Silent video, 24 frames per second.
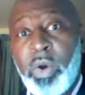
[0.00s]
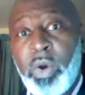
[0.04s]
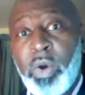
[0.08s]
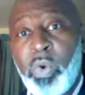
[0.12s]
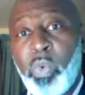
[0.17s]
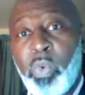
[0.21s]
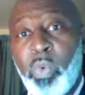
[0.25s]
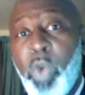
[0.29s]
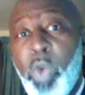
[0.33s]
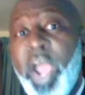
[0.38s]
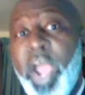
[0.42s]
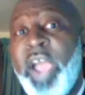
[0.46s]

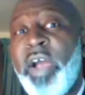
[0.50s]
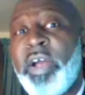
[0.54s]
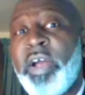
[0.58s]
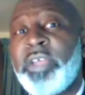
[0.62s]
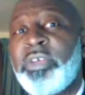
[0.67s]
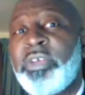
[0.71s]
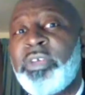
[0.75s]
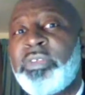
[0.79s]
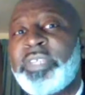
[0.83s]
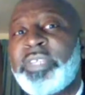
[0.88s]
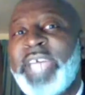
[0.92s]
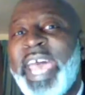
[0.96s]
Where are
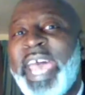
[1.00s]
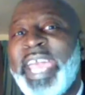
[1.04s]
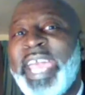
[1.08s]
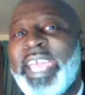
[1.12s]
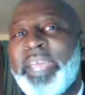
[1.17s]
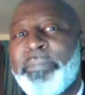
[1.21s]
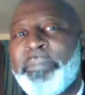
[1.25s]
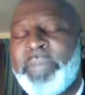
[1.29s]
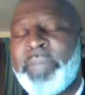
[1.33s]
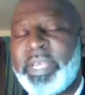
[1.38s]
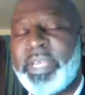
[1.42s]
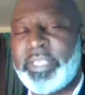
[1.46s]
you
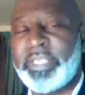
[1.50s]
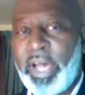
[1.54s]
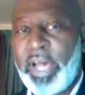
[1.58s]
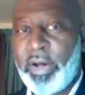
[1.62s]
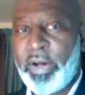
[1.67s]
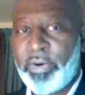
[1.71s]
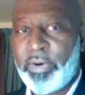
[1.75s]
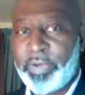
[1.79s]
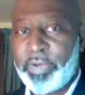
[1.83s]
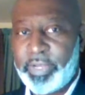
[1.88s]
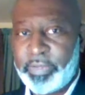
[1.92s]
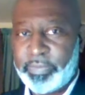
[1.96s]
taking me,
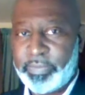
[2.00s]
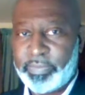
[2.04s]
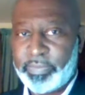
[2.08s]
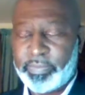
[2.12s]
Tony?